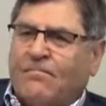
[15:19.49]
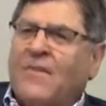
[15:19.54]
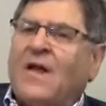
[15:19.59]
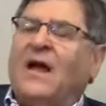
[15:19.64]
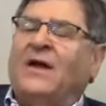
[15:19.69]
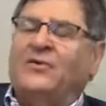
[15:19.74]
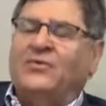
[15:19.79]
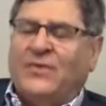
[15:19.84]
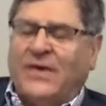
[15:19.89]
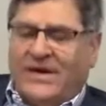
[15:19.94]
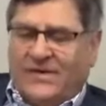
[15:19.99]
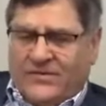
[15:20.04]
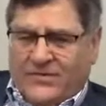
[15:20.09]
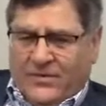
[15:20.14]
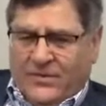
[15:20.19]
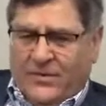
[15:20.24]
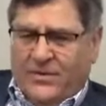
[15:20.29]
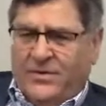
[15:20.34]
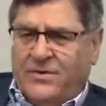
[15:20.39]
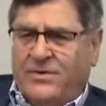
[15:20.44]
I
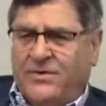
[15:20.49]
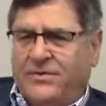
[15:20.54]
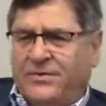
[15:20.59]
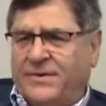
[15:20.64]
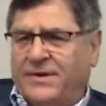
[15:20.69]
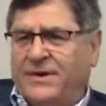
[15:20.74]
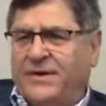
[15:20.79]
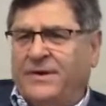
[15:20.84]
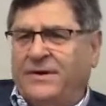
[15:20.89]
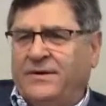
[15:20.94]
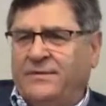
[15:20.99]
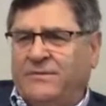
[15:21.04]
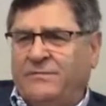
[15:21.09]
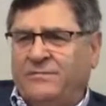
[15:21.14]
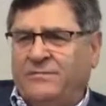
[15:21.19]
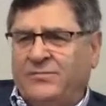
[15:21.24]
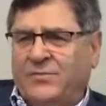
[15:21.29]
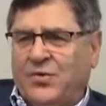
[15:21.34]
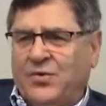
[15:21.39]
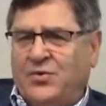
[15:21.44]
transferred to UT
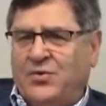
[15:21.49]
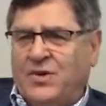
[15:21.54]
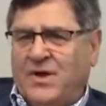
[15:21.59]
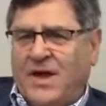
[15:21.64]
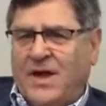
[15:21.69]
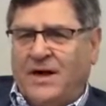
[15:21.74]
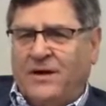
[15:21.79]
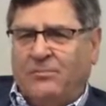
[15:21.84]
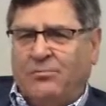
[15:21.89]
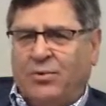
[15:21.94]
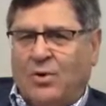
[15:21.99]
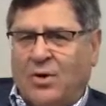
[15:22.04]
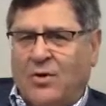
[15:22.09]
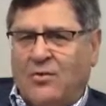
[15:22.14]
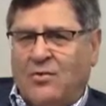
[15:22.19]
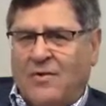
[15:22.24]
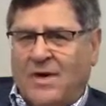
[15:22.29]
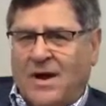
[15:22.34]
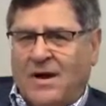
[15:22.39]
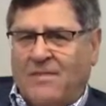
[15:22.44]
UT had a
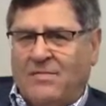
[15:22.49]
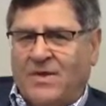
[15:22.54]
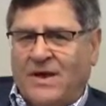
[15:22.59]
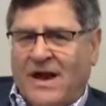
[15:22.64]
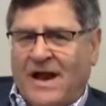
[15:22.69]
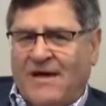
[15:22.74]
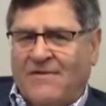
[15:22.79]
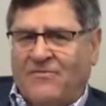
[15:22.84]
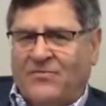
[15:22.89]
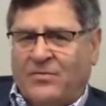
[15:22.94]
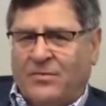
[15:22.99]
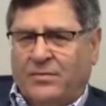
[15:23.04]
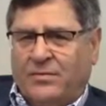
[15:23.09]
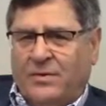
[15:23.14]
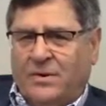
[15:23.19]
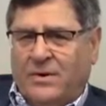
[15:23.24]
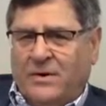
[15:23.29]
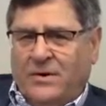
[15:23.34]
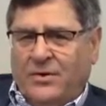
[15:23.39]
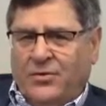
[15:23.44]
program that after
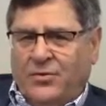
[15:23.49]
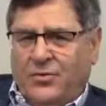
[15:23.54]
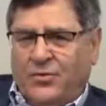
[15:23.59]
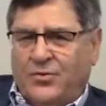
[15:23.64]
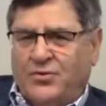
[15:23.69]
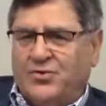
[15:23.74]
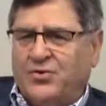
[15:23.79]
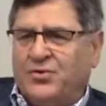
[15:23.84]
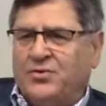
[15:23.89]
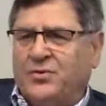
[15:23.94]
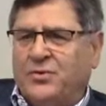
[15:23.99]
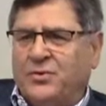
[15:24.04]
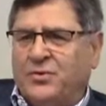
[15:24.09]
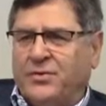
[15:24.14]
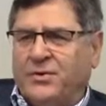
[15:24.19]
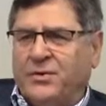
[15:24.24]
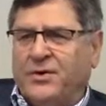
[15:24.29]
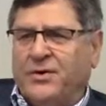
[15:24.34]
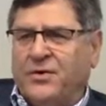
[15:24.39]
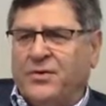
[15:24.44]
your junior
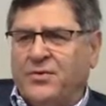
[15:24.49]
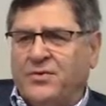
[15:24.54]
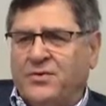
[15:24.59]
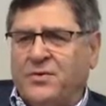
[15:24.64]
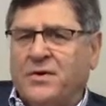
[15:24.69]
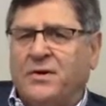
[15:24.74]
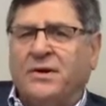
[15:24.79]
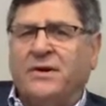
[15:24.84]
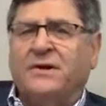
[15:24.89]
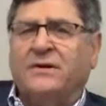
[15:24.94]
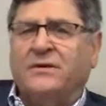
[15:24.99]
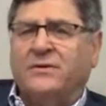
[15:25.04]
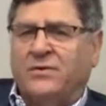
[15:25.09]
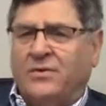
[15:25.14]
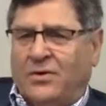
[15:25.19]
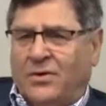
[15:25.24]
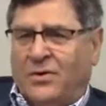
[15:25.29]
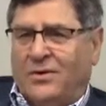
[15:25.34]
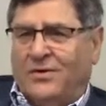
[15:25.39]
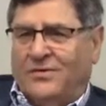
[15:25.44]
year, you could get into
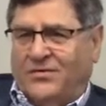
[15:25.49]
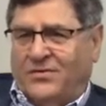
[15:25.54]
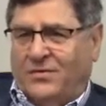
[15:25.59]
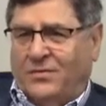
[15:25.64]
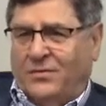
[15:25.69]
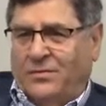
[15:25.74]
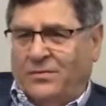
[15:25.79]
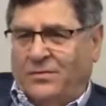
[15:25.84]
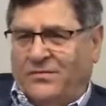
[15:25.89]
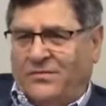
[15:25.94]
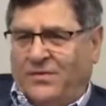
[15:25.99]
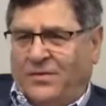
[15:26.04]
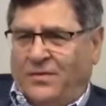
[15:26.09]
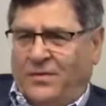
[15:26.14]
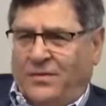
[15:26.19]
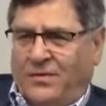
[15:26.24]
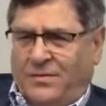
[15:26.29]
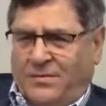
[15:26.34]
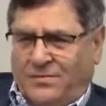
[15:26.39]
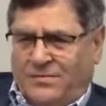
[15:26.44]
law school. So you
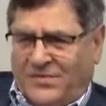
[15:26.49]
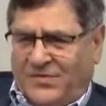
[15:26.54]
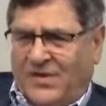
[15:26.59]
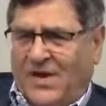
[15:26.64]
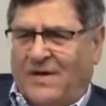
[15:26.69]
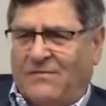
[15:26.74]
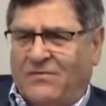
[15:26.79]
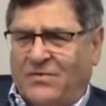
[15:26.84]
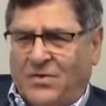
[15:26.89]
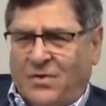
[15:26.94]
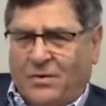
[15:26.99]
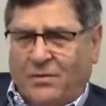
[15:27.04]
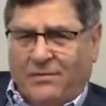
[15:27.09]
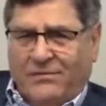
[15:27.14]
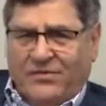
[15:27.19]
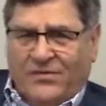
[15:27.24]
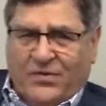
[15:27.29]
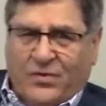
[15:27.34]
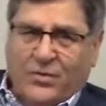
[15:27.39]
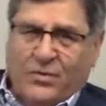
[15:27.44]
save a year of
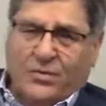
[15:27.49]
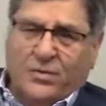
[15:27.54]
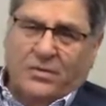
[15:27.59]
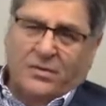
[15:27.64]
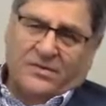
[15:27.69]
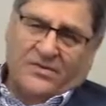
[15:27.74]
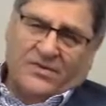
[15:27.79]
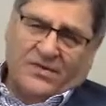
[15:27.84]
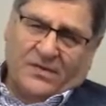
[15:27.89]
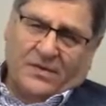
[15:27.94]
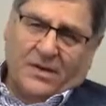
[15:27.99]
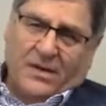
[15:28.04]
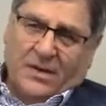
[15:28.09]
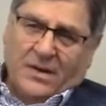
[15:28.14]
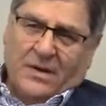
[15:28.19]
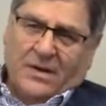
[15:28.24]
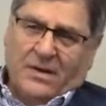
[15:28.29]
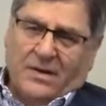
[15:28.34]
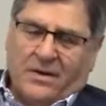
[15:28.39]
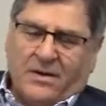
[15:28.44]
schools
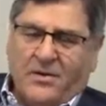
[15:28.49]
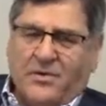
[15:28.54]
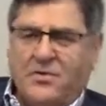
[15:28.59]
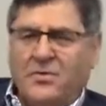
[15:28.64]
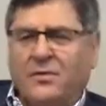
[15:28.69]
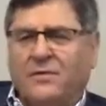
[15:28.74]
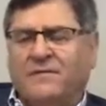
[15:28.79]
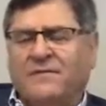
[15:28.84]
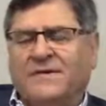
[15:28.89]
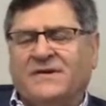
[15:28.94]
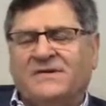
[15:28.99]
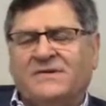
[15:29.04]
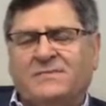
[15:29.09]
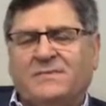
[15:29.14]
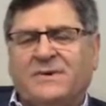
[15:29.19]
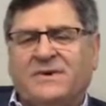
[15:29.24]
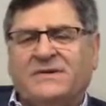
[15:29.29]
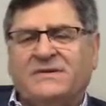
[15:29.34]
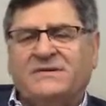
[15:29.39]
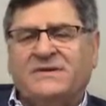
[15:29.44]
and a year of
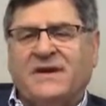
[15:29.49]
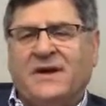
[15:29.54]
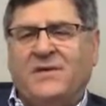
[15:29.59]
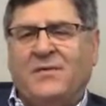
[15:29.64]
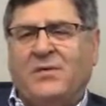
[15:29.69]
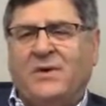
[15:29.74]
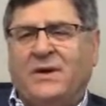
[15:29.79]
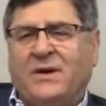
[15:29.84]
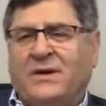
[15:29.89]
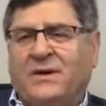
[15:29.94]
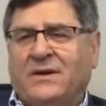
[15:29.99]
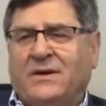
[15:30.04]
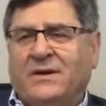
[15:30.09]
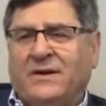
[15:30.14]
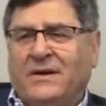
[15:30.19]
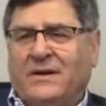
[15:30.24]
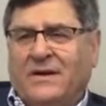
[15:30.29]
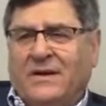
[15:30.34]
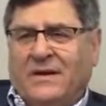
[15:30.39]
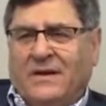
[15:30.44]
expense that way.
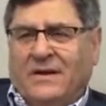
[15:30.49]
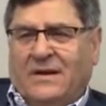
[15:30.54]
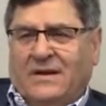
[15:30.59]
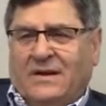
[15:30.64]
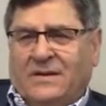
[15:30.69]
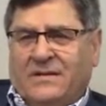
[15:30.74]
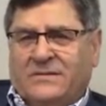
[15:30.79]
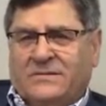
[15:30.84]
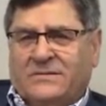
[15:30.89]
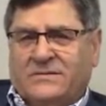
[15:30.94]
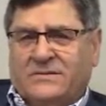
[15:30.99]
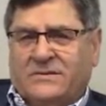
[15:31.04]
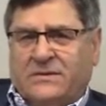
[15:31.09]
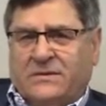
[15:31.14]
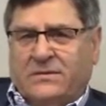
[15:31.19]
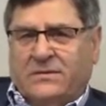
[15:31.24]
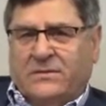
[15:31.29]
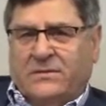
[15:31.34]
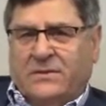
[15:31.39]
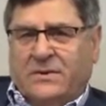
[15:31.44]

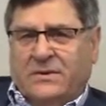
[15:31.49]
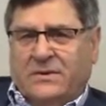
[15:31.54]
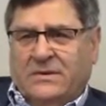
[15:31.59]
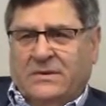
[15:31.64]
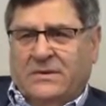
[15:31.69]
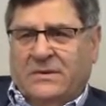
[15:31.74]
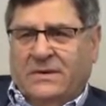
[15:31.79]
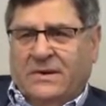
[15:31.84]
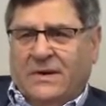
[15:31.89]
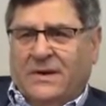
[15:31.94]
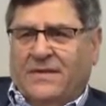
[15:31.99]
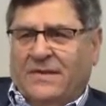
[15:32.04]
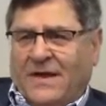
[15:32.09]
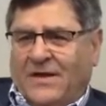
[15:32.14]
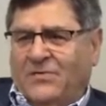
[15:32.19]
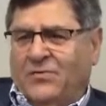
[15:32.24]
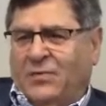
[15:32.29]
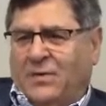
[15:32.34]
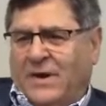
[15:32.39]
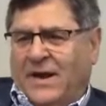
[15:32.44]
So uh,
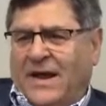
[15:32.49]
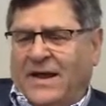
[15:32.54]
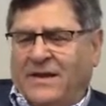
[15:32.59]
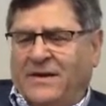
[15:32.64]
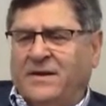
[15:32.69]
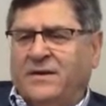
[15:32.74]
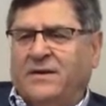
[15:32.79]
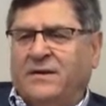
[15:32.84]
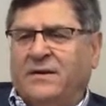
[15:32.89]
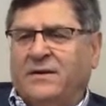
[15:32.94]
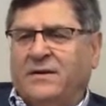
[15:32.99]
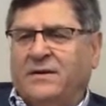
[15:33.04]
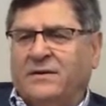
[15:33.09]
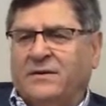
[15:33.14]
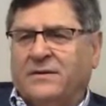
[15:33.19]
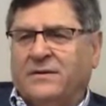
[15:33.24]
that's what I did.